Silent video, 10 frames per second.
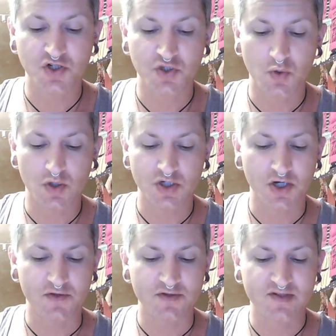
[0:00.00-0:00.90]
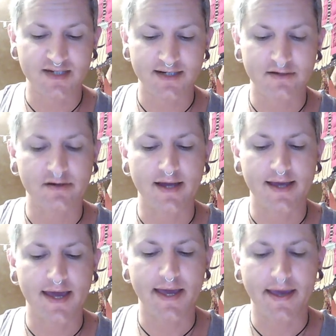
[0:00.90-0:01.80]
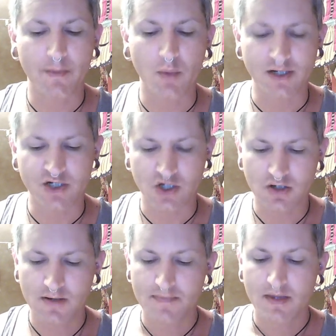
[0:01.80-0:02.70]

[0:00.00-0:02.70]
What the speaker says: George Arthur Standard, a.k.a. Winter,